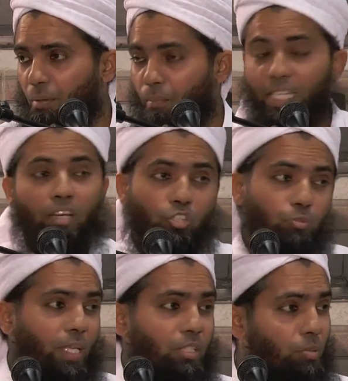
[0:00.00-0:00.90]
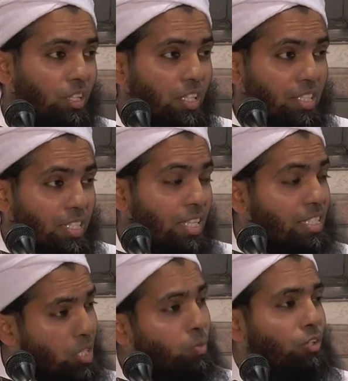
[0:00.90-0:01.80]
My dear respected brothers and sisters,
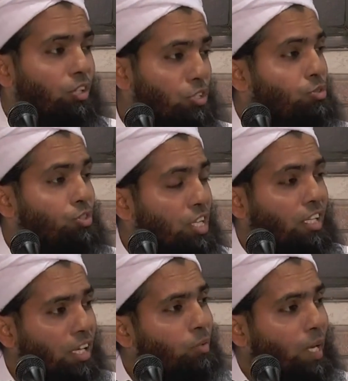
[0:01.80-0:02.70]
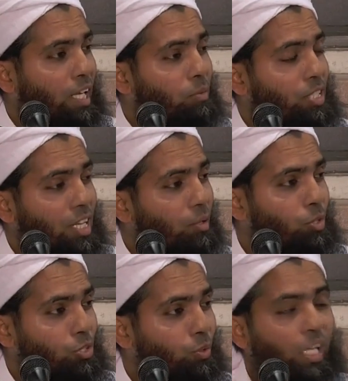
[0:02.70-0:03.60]
this is what Rasul sallallahu alayhi wa sallam
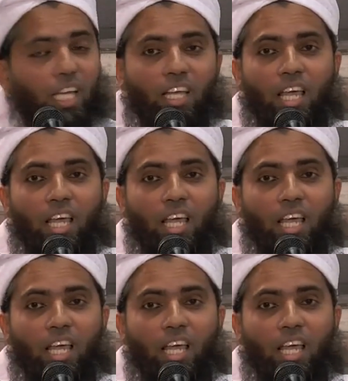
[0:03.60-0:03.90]
was doing.